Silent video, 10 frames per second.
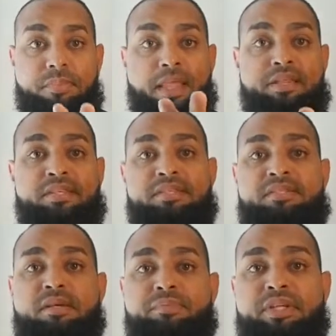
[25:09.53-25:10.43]
And this is
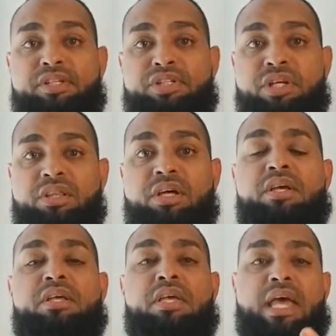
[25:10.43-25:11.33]
something, inshallah,
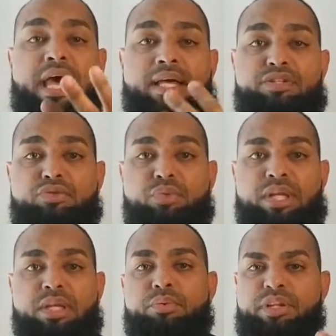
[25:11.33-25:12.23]
as
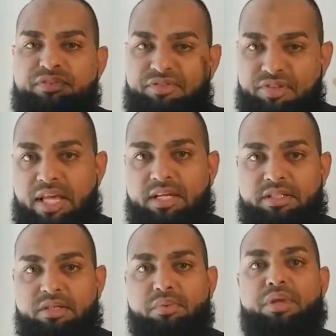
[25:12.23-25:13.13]
we
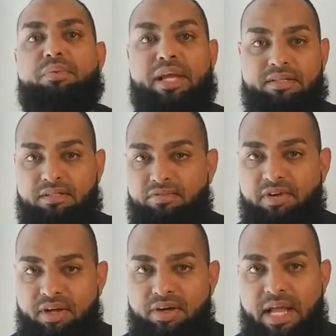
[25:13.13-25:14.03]
reflect, we
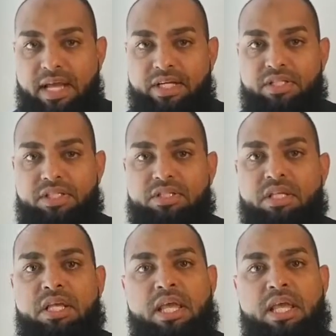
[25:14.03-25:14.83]
rectify our actions.